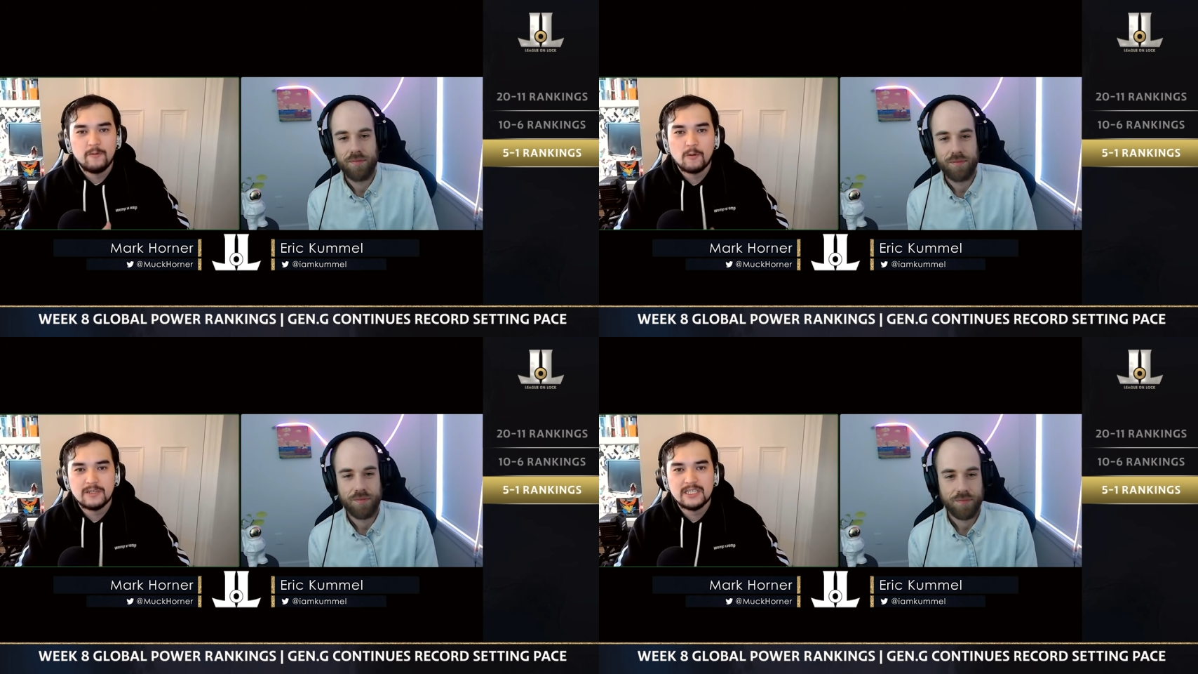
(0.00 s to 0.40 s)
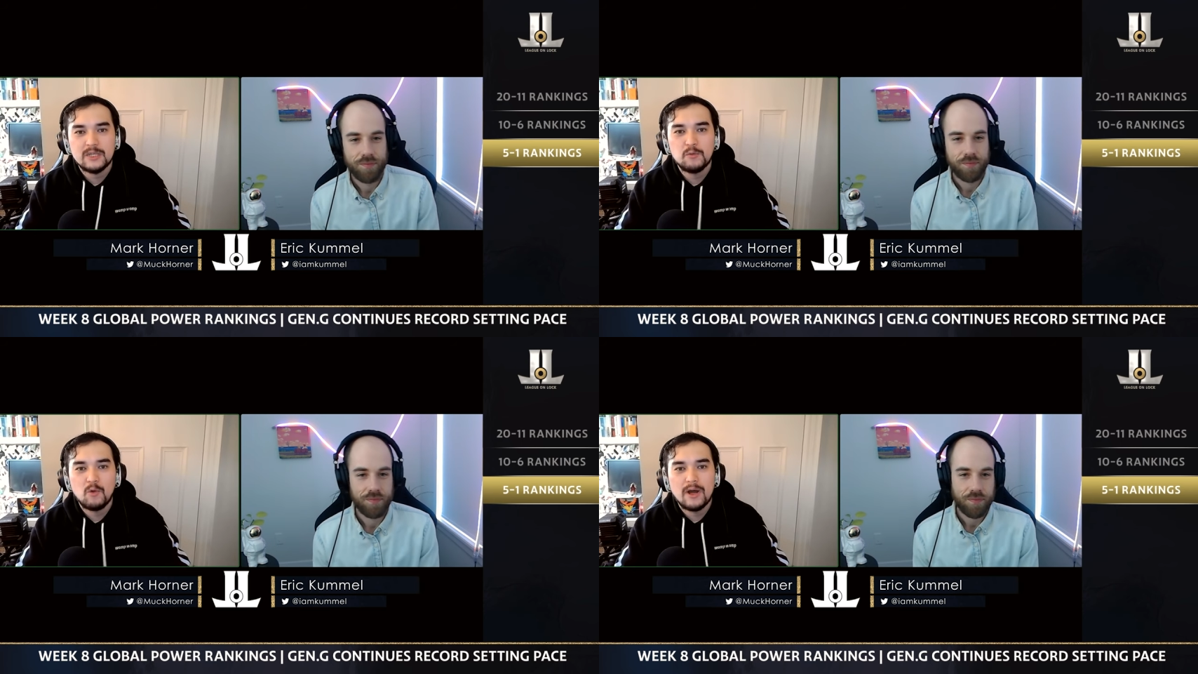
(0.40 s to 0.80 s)
Speaker 1: for
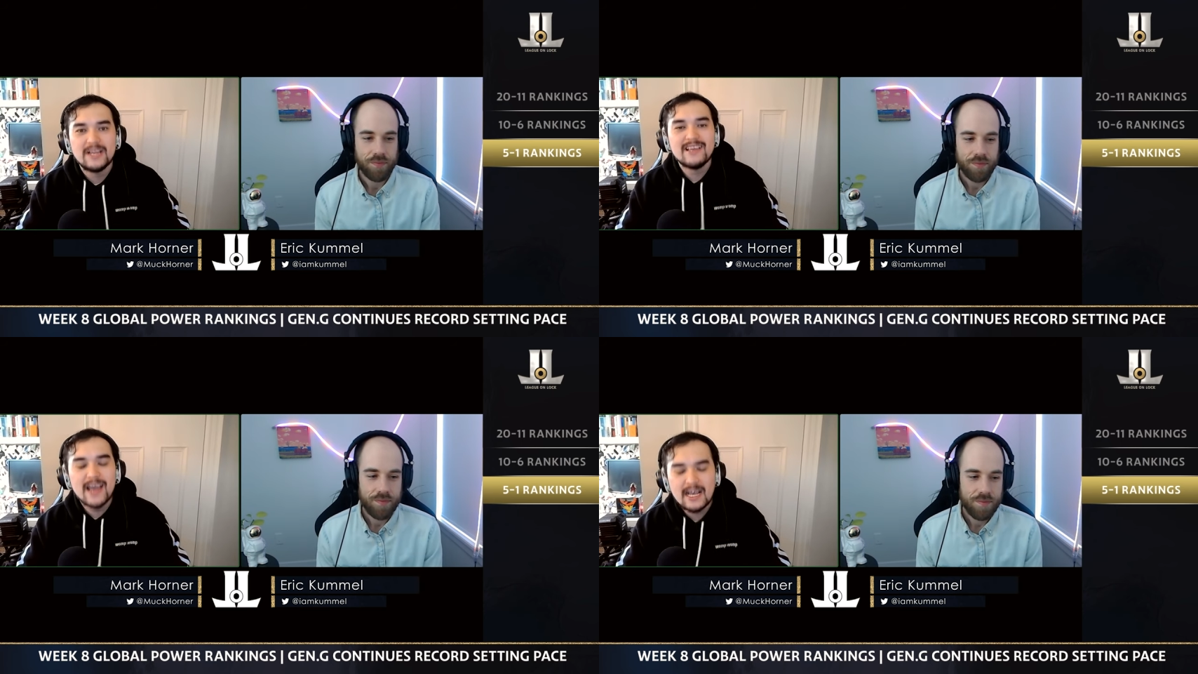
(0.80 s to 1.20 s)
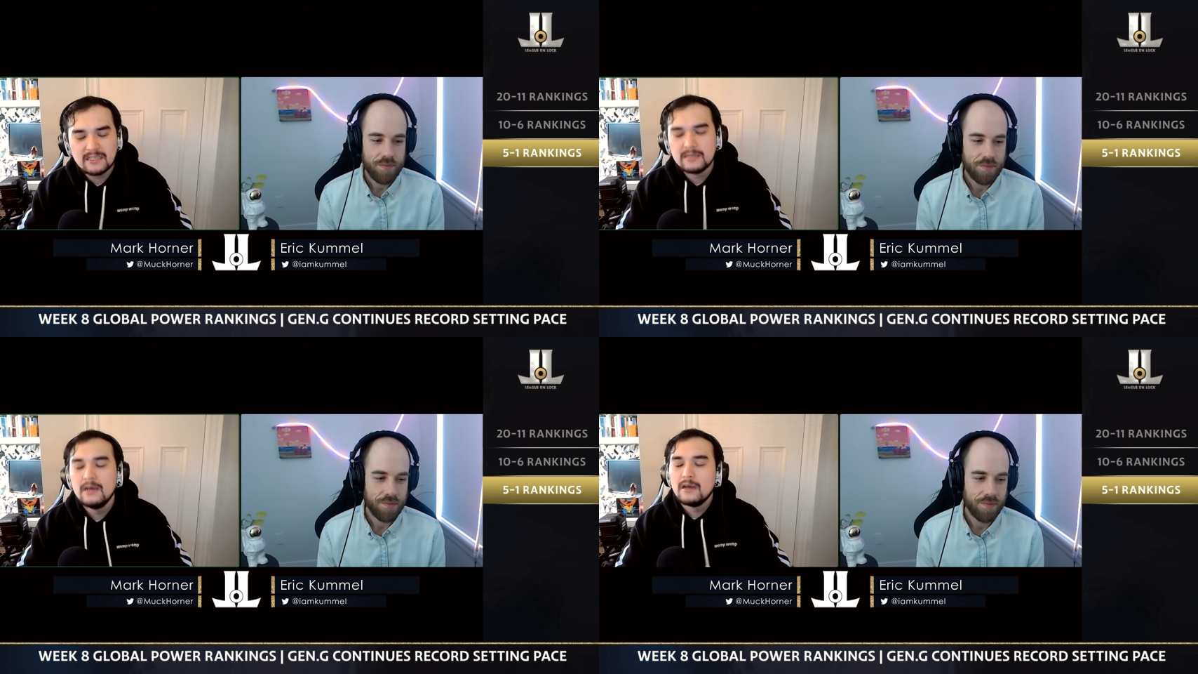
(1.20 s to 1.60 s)
T1.
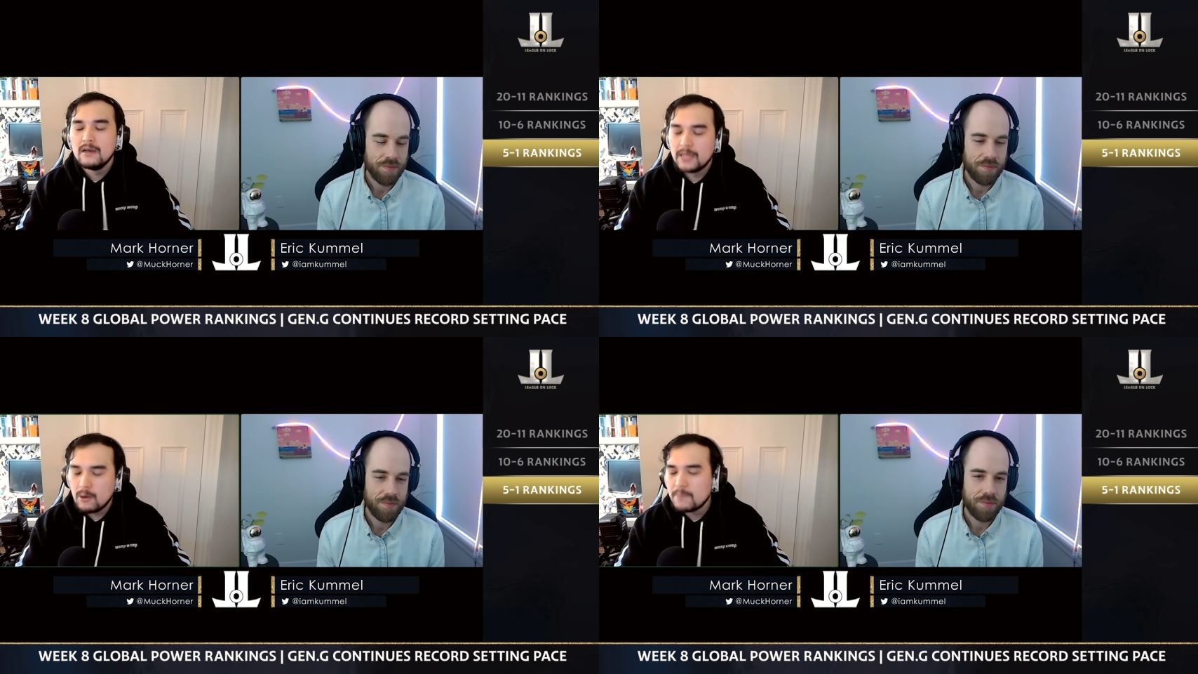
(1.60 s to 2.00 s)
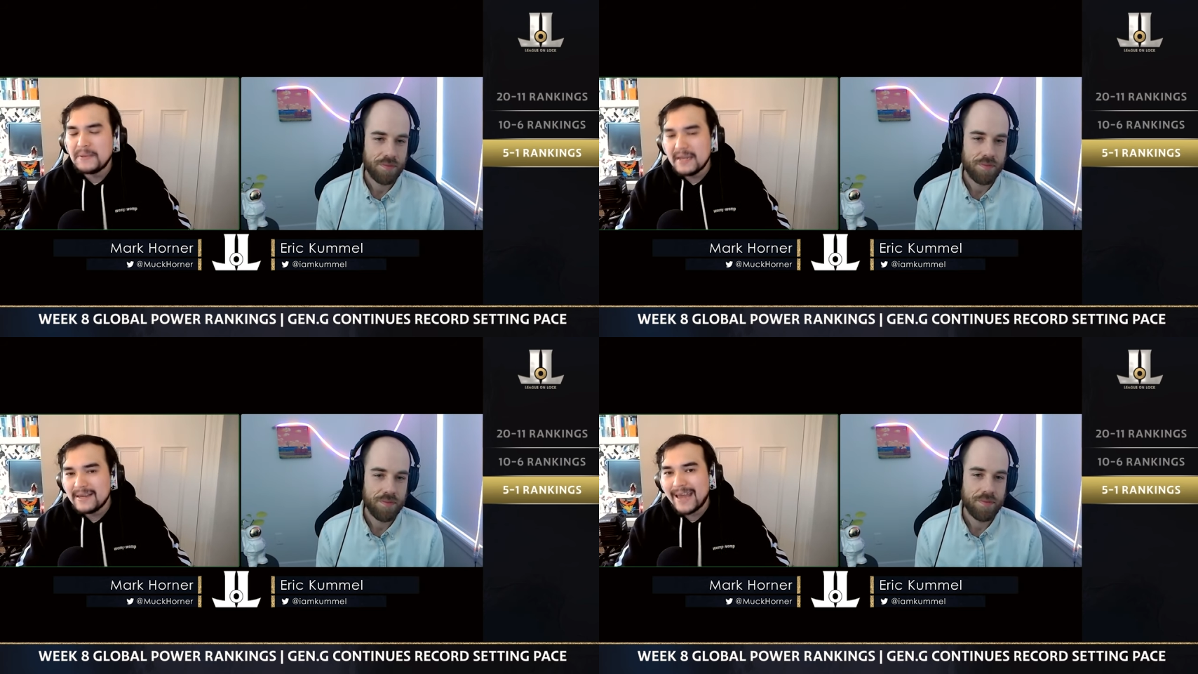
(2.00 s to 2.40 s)
Yes, they were
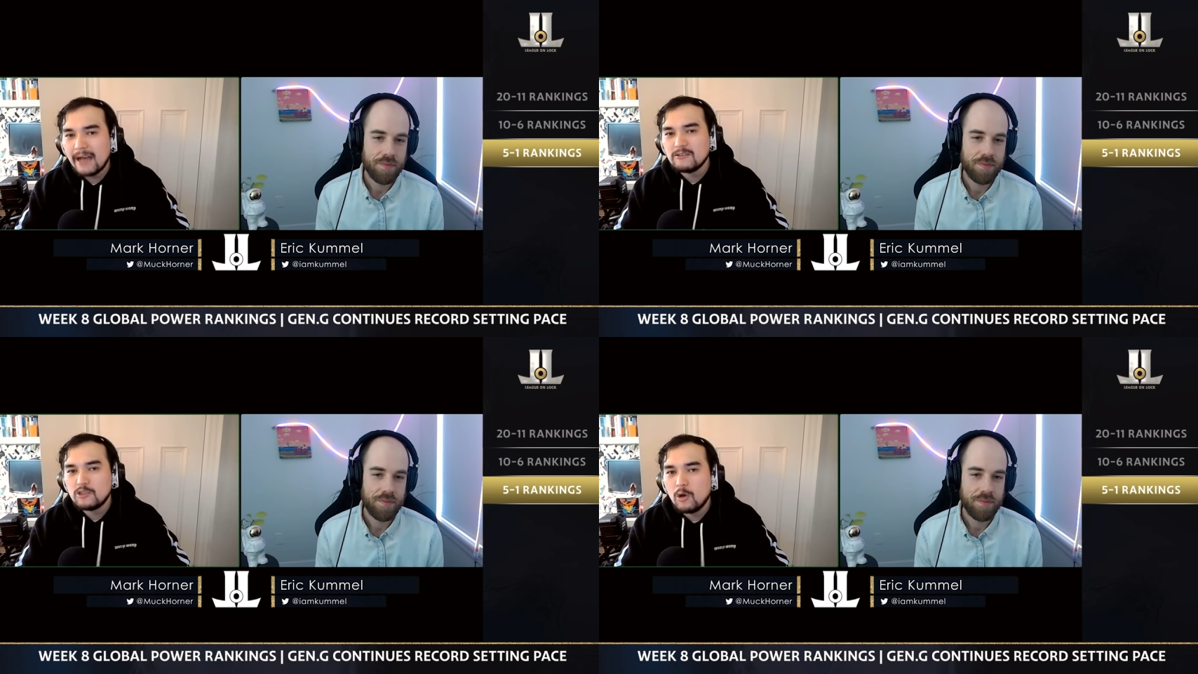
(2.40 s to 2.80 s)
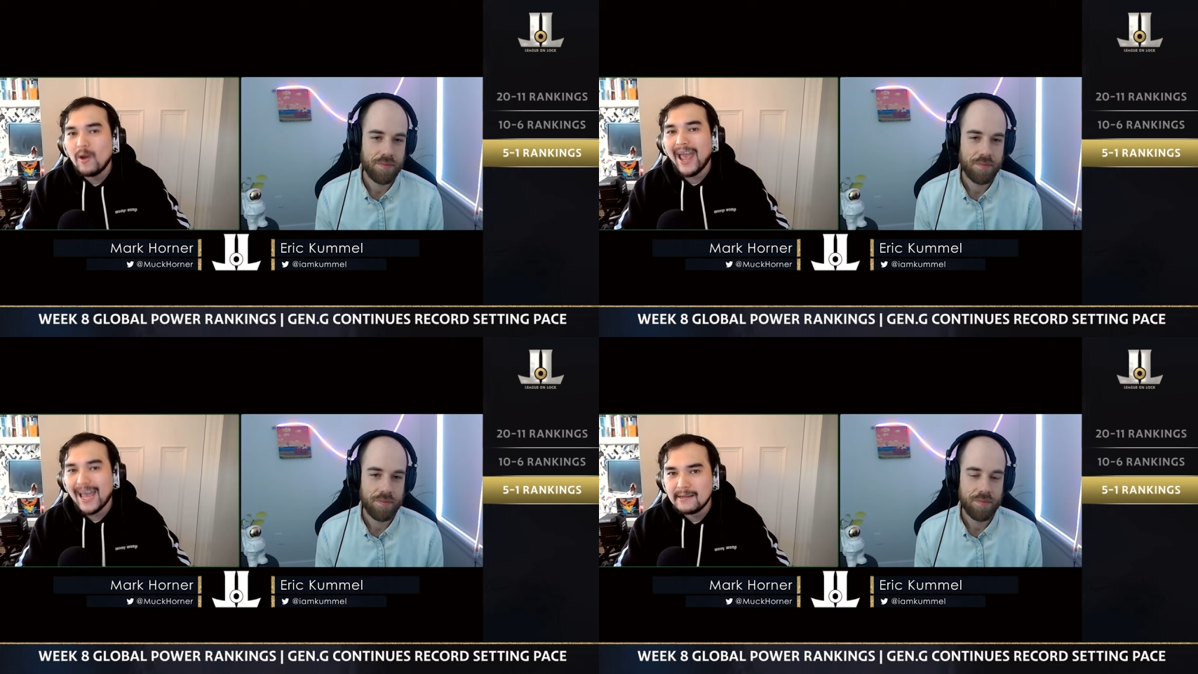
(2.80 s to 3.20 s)
beaten down
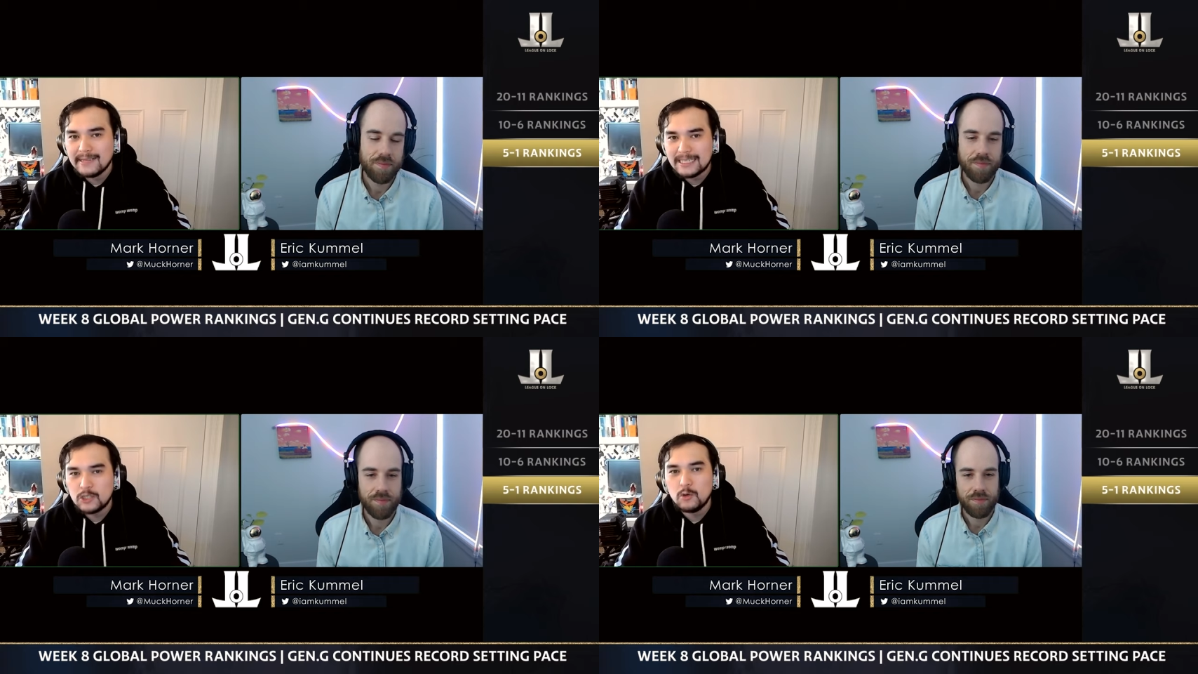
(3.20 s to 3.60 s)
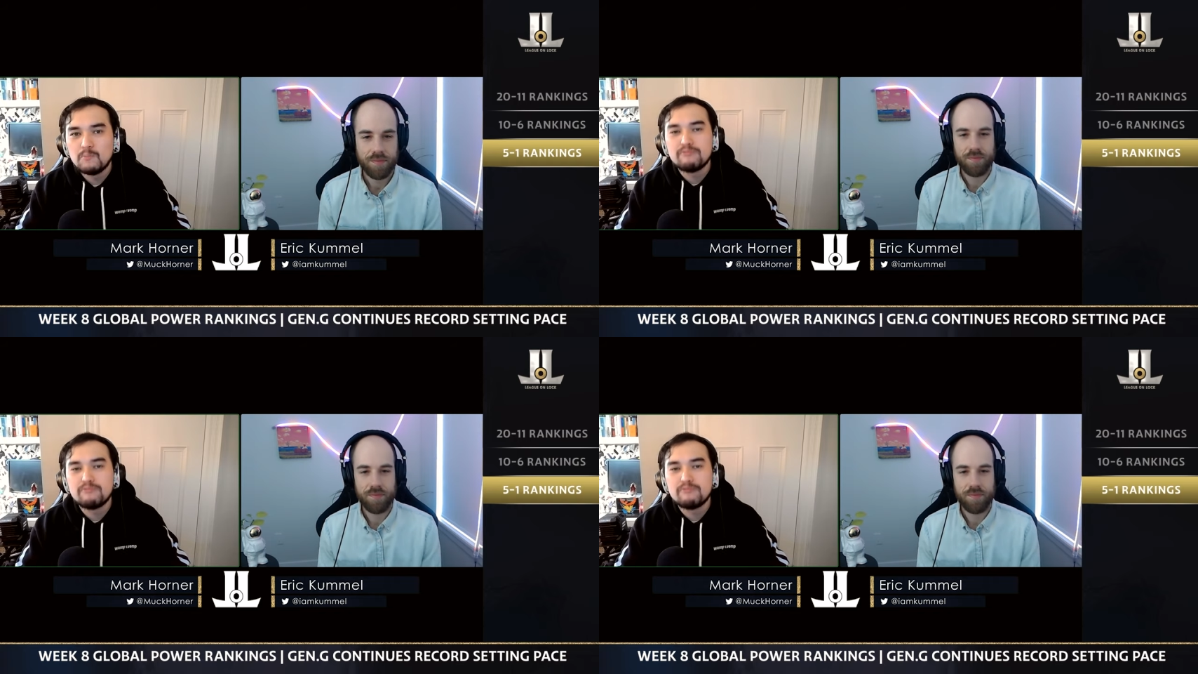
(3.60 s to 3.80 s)
so handily, so